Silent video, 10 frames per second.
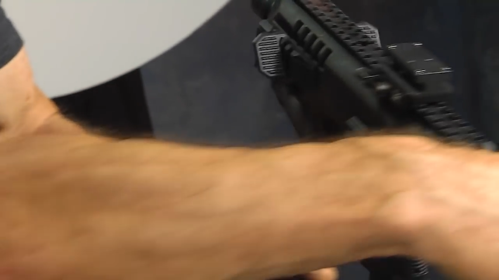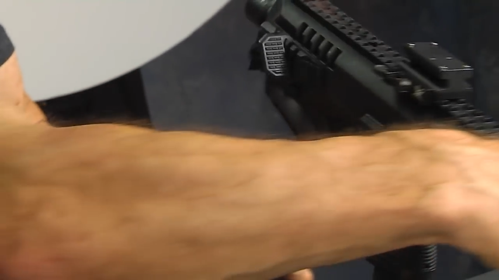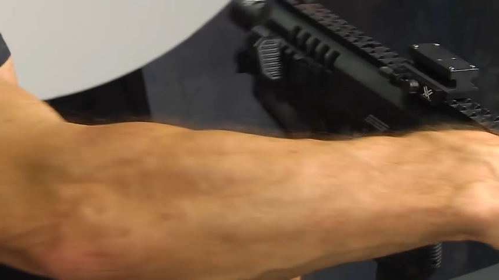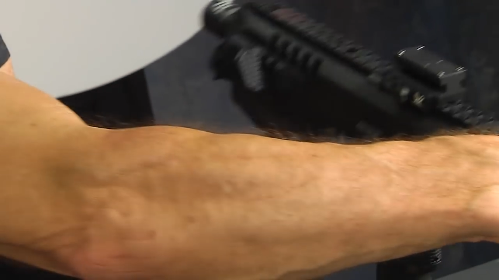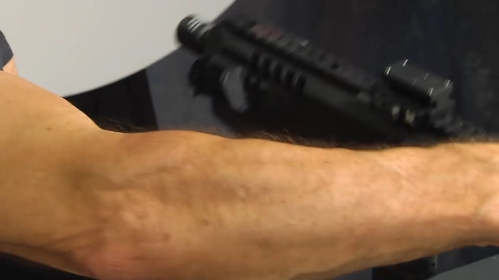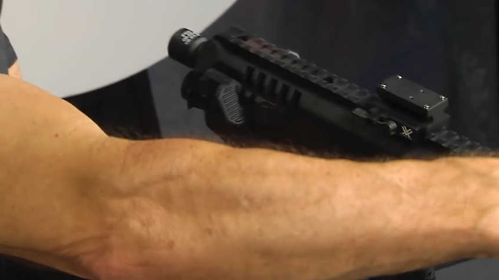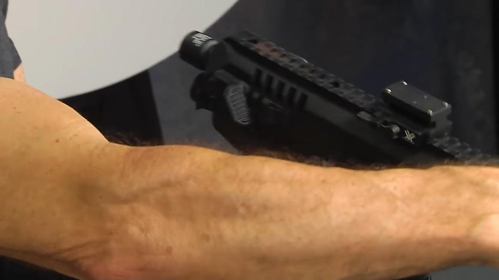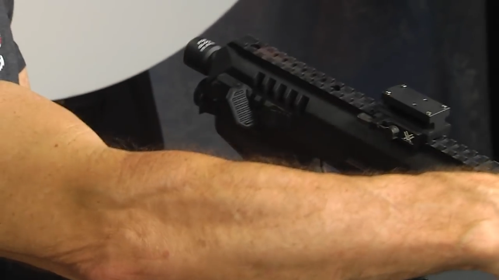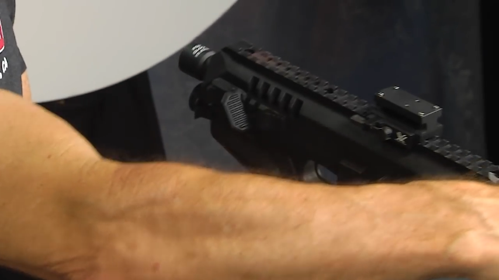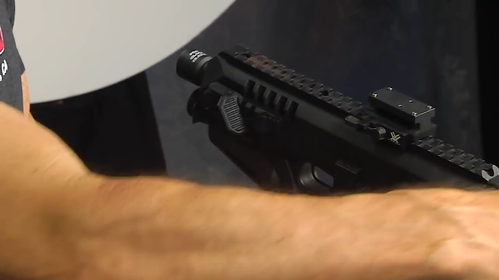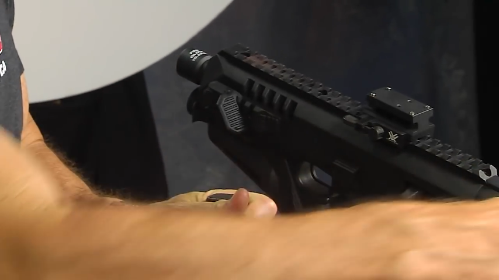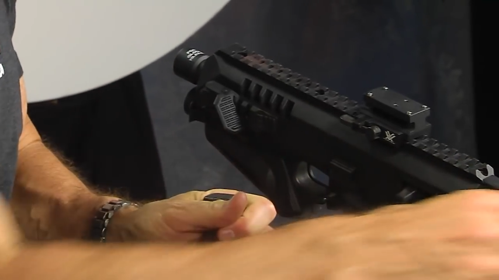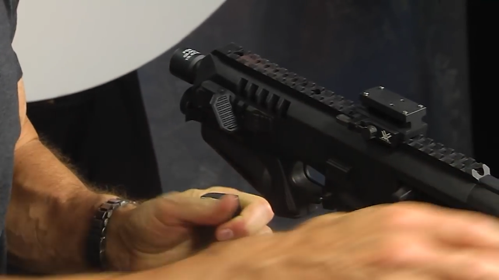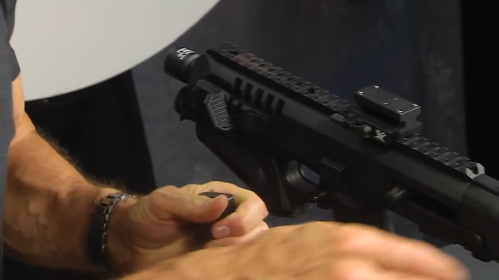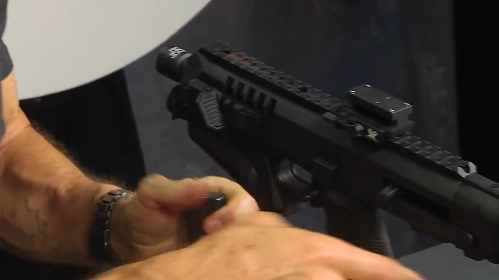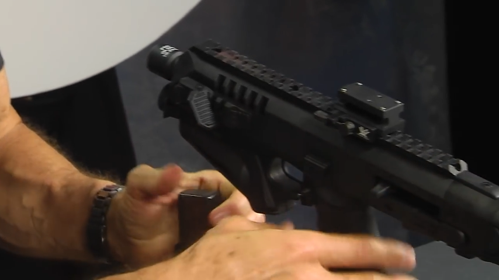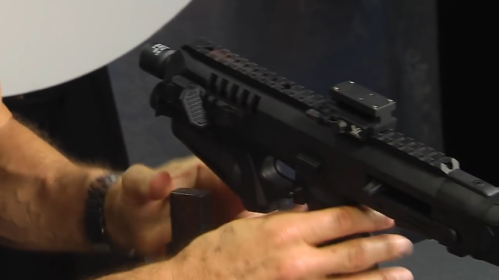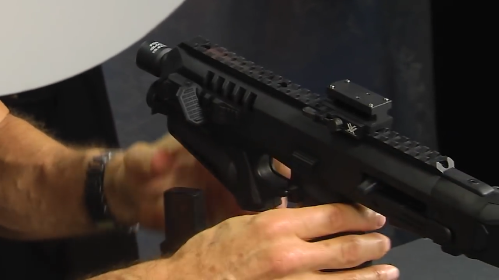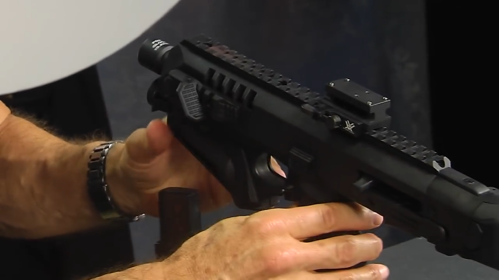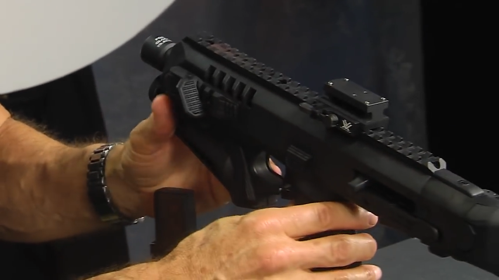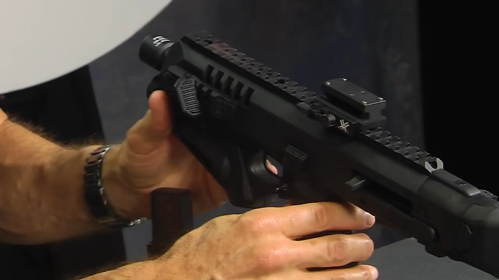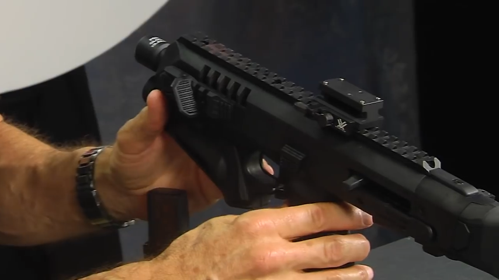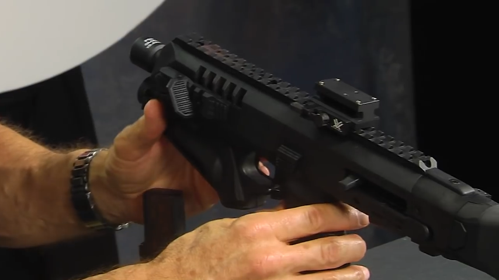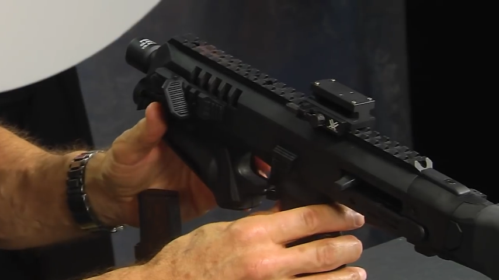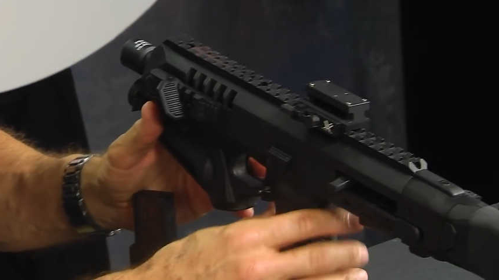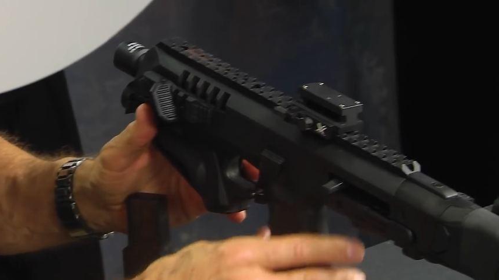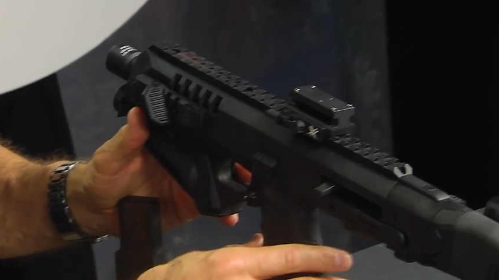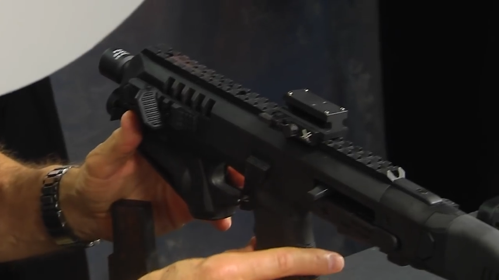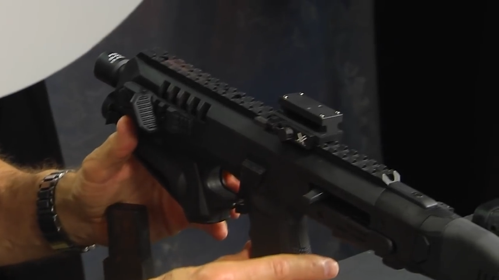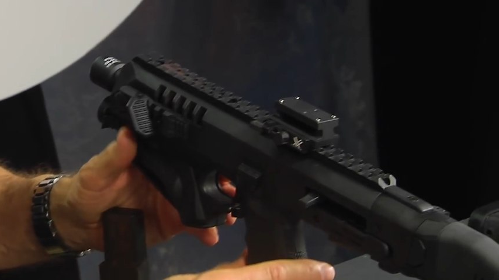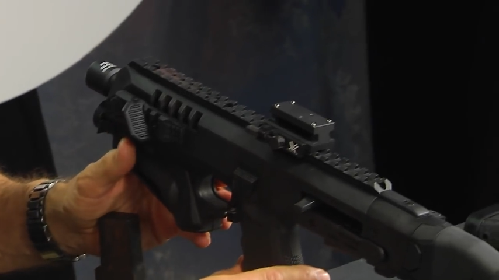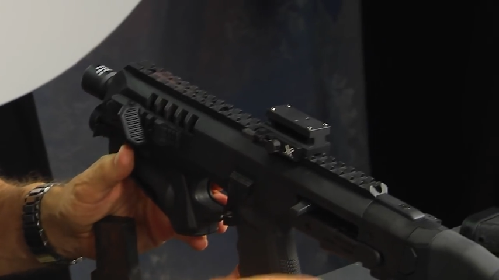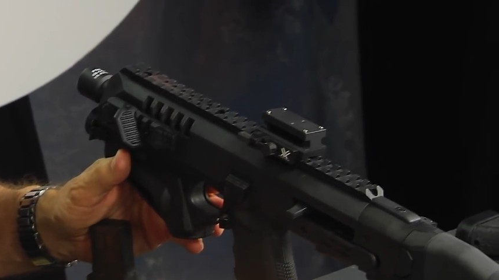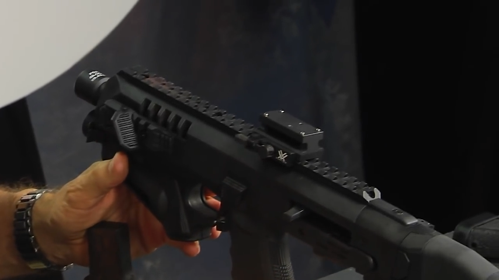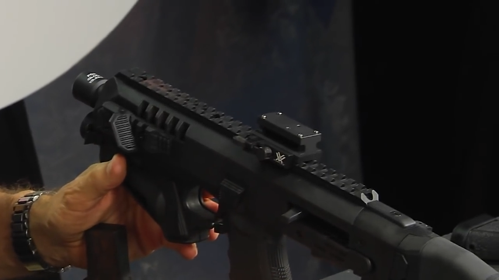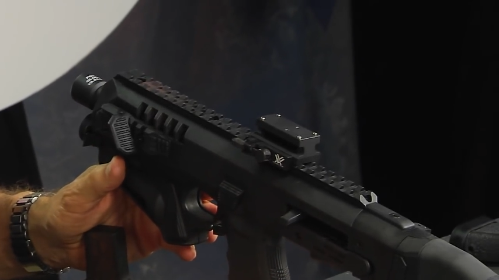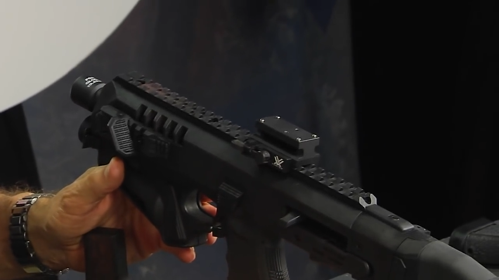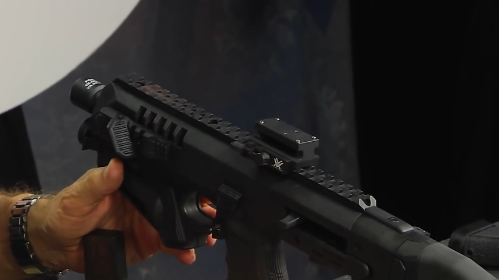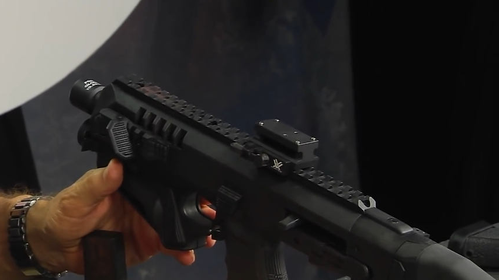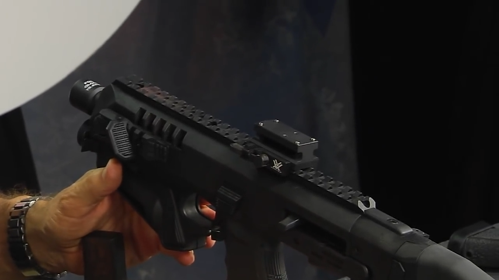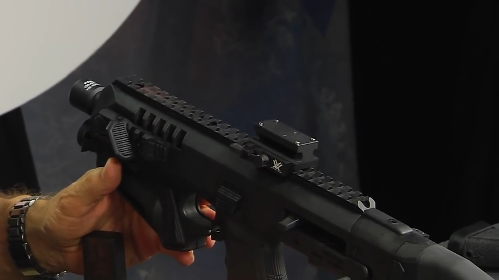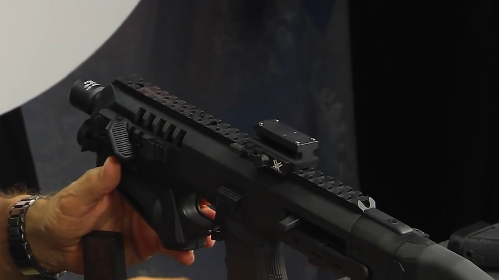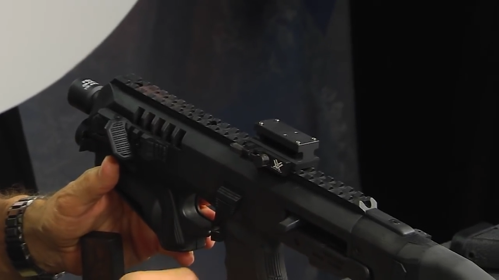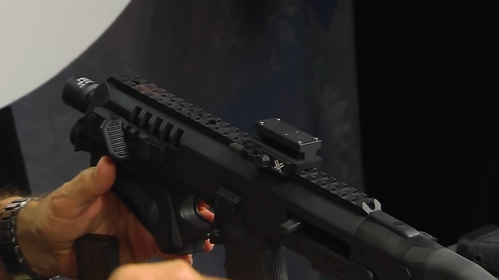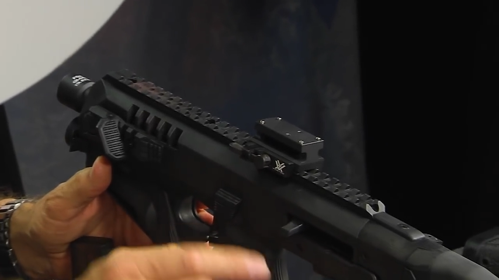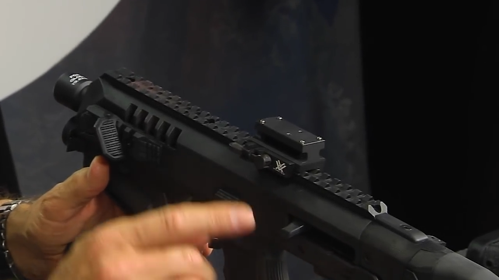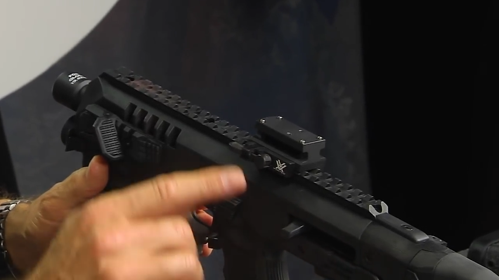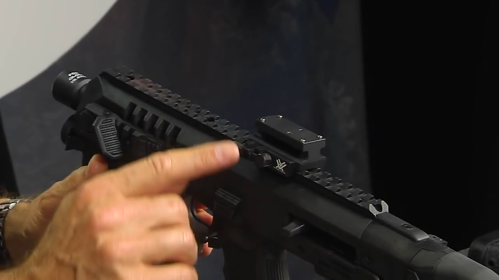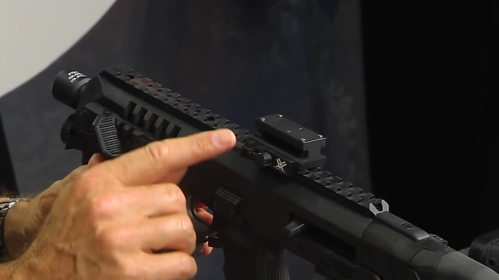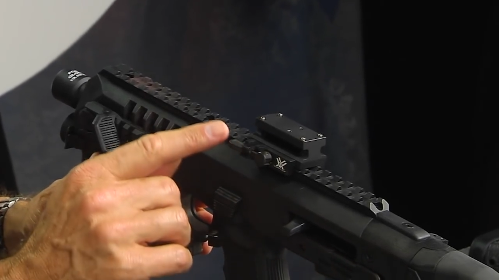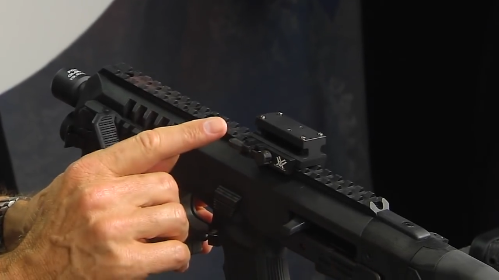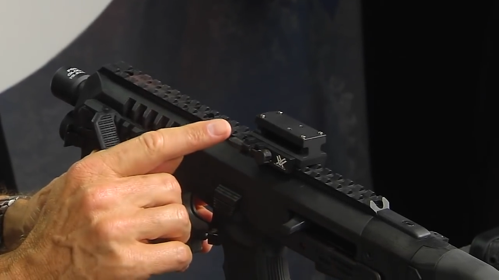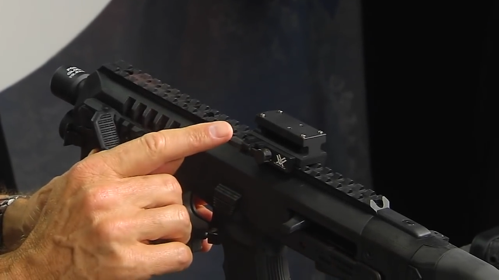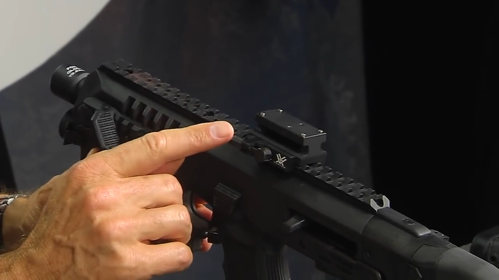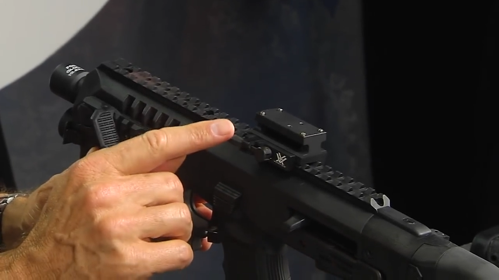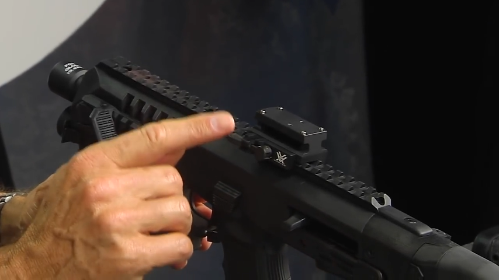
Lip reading: No face is visible, so there are no lips to read.